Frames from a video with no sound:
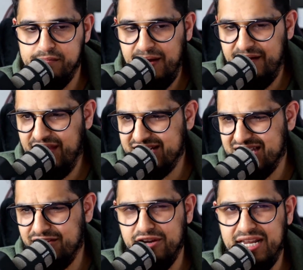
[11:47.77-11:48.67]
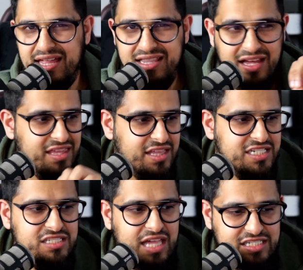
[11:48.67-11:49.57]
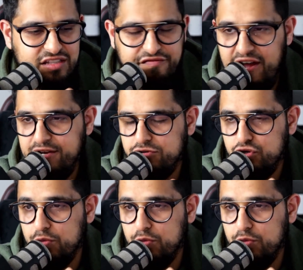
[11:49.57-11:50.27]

And that's that, really. I think that's the final straw.